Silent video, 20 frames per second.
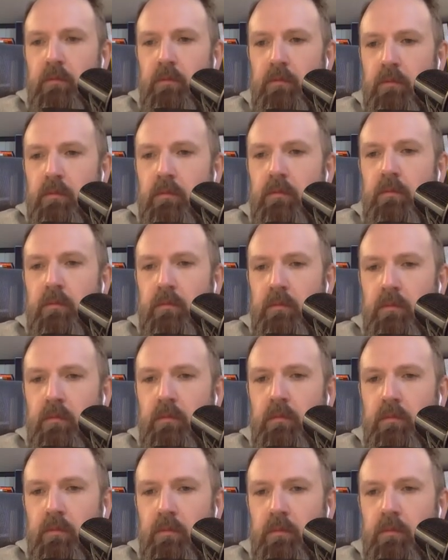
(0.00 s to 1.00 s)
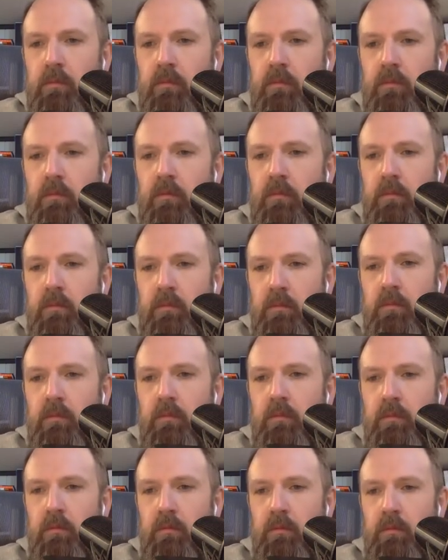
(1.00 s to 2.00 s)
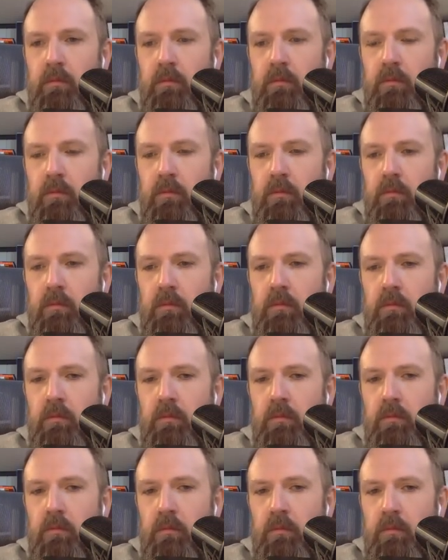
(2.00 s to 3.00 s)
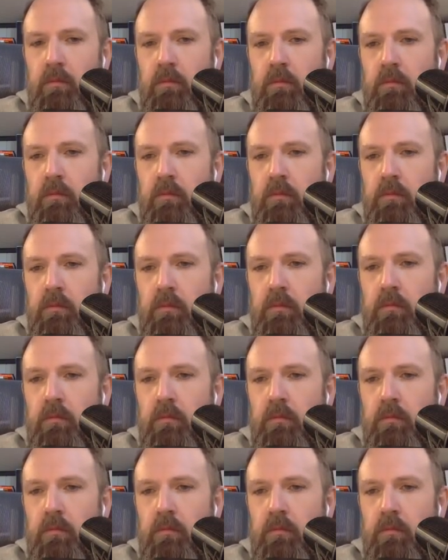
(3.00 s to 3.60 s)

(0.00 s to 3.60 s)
(not speaking)